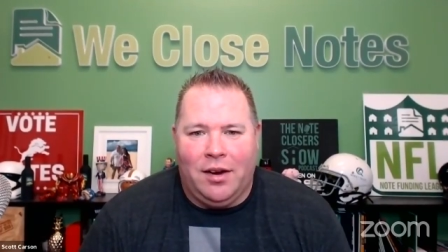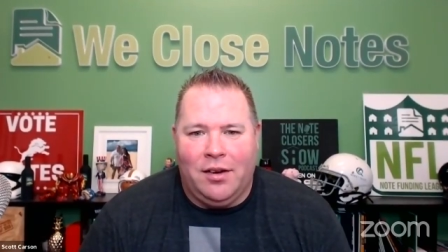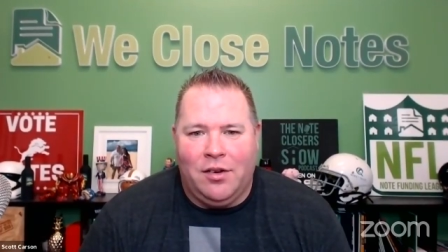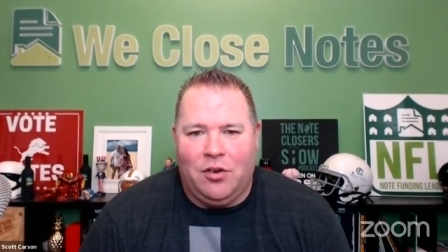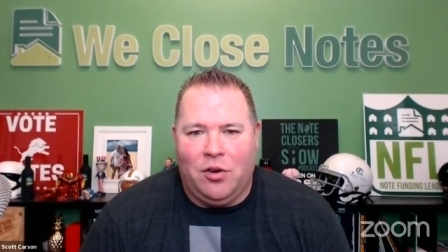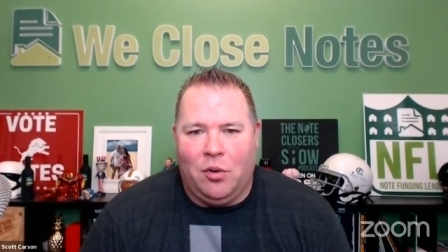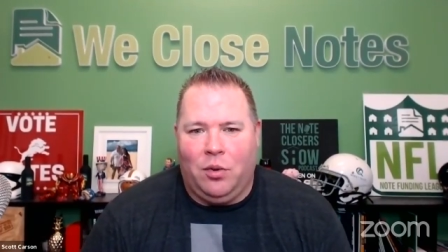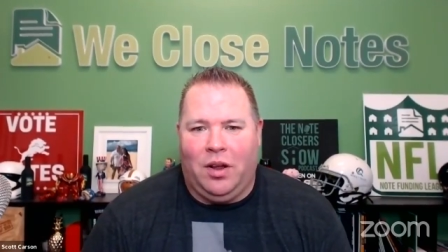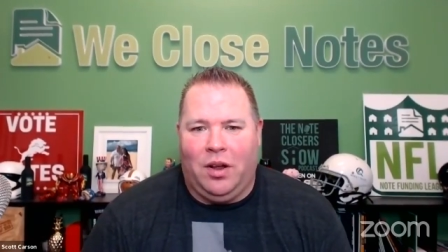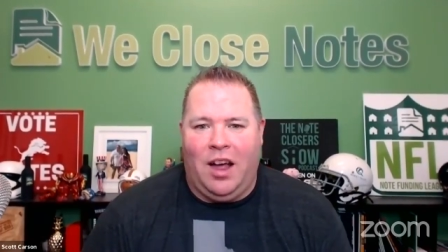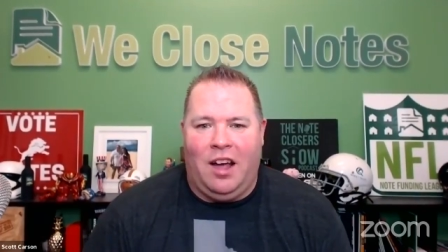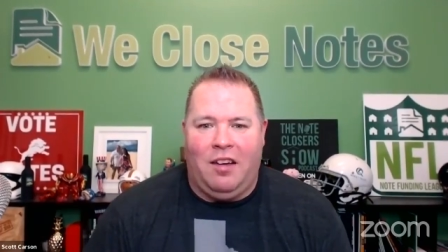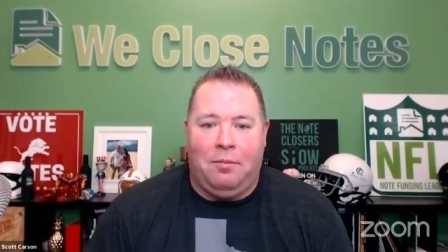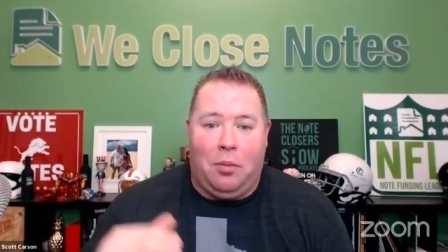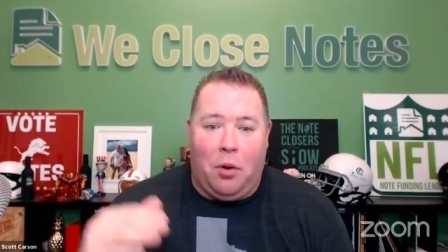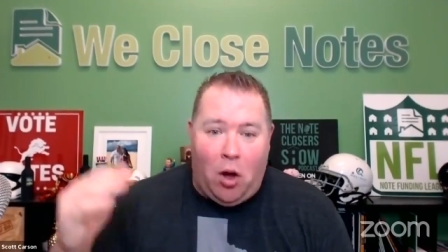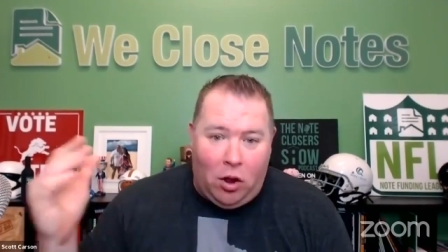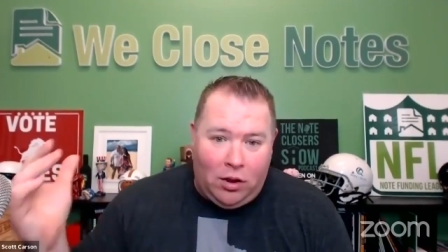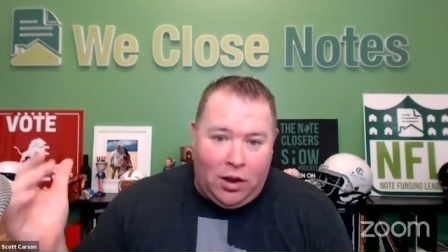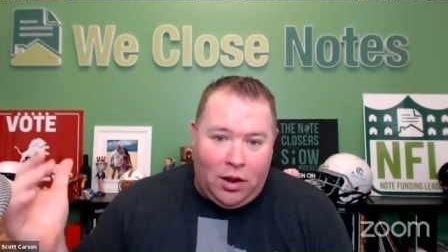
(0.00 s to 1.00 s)
And so we'll have
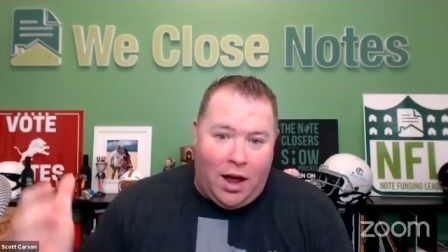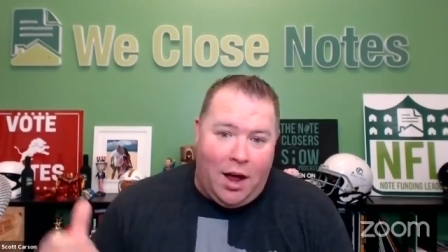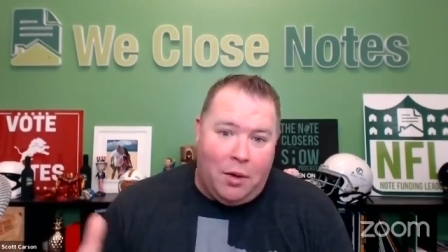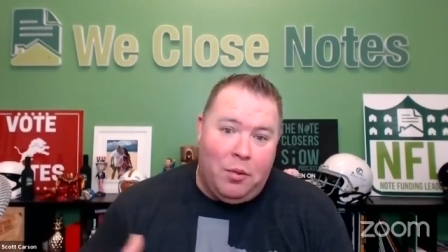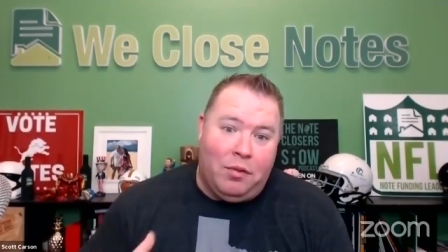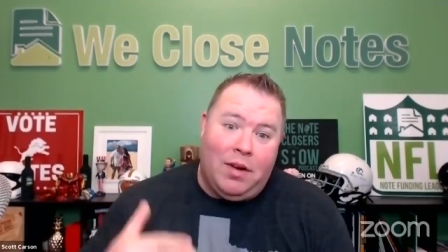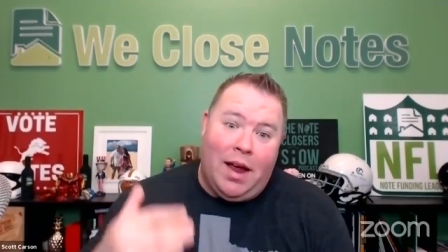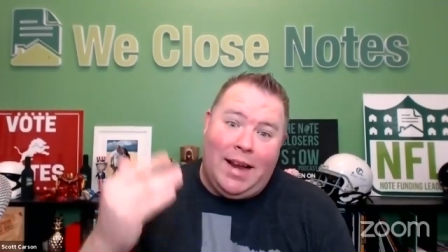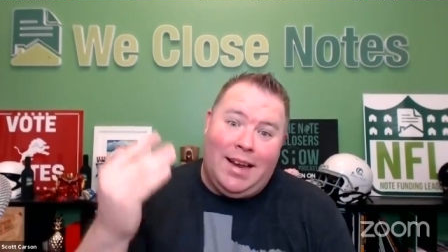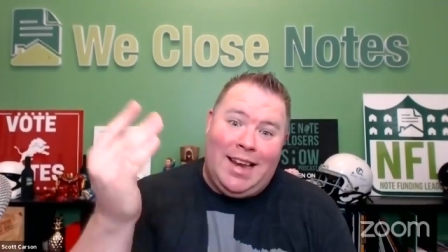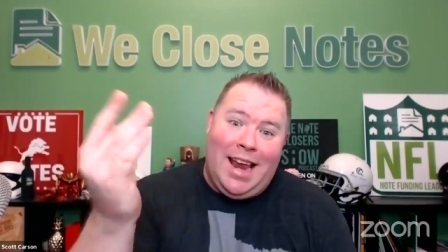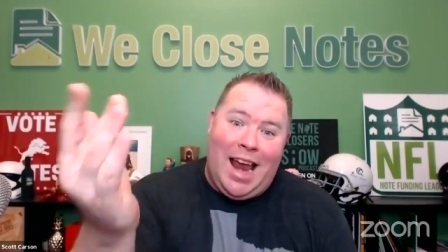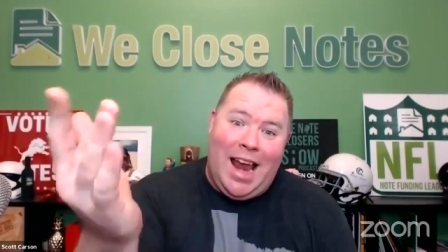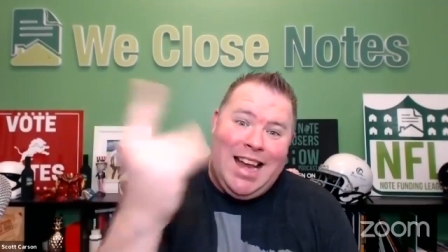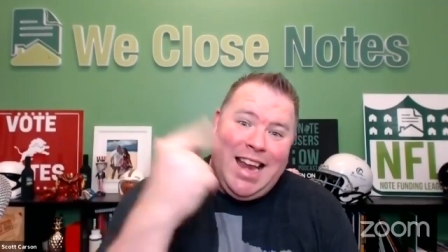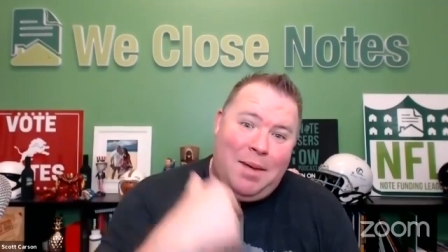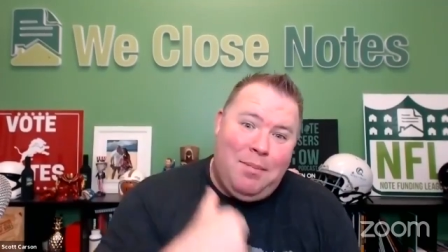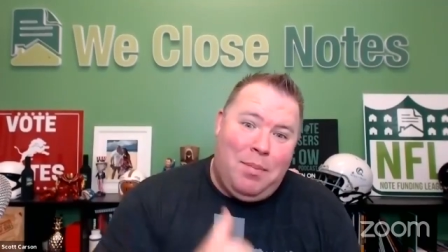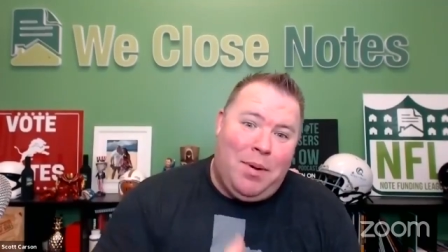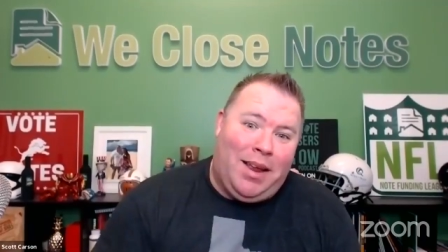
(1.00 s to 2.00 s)
Paul on. We've got
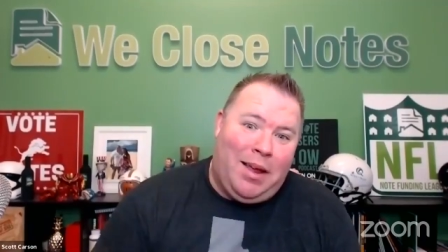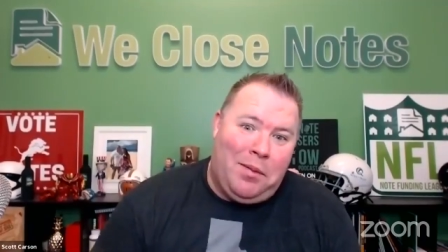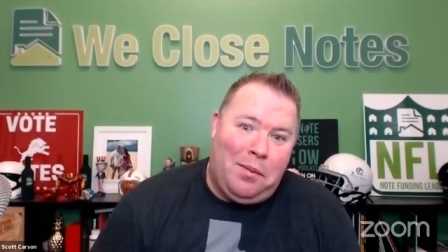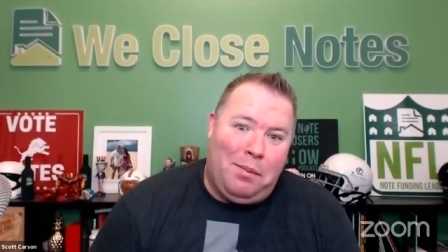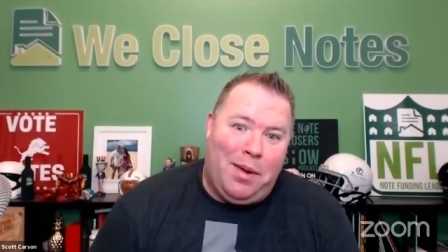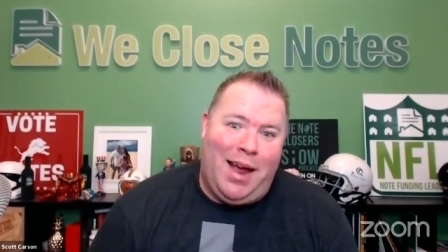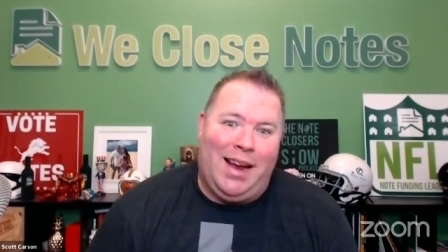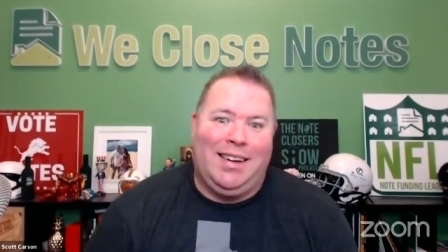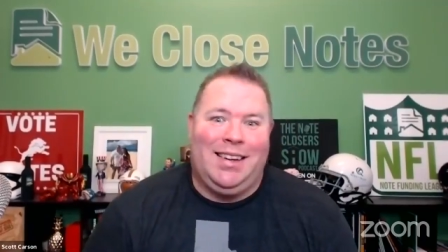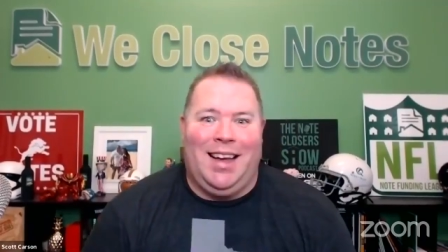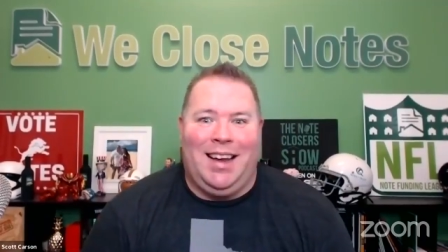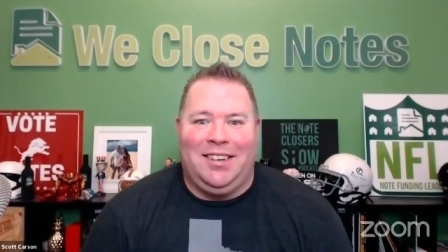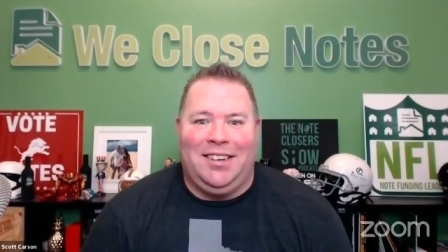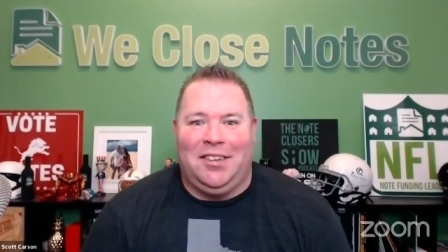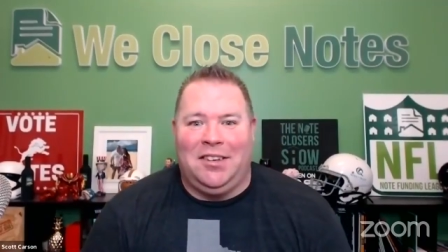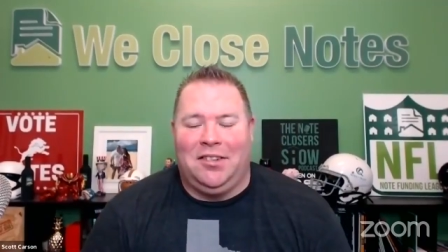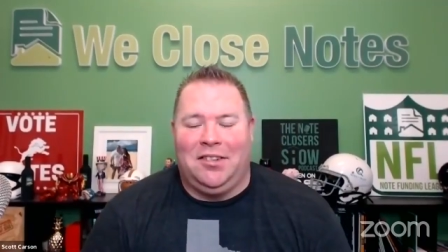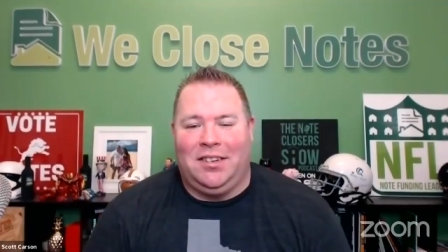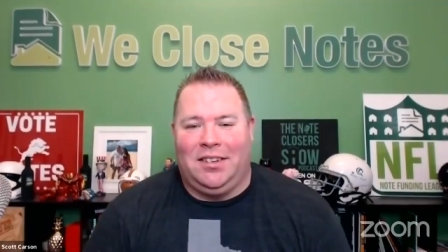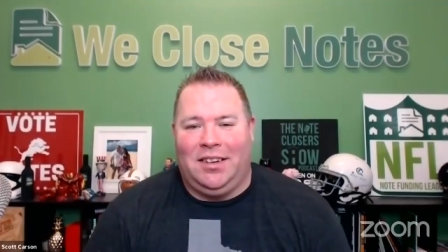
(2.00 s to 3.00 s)
Dan Deppen coming back on
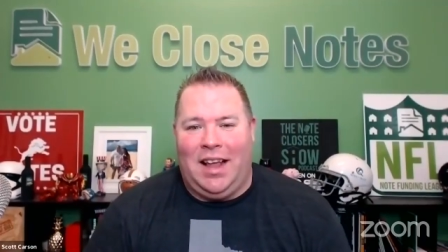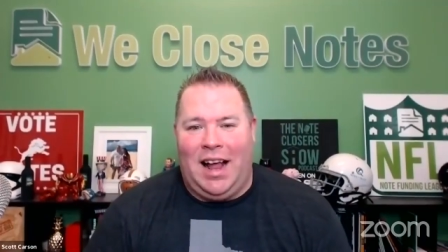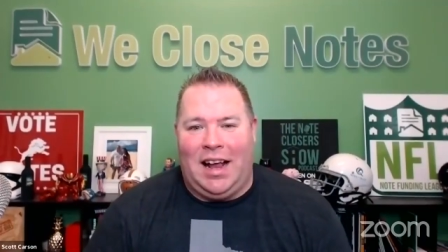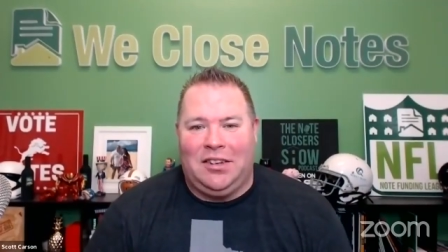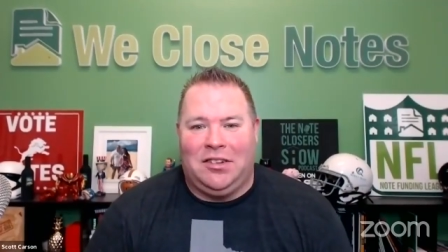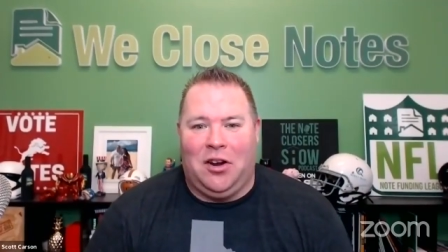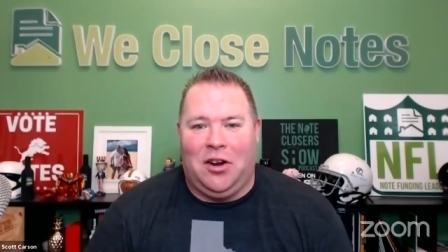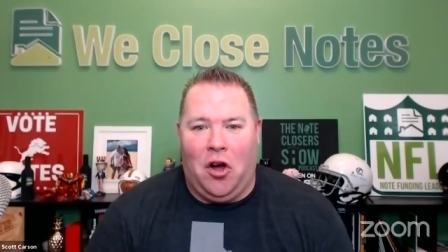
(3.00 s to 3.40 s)
since last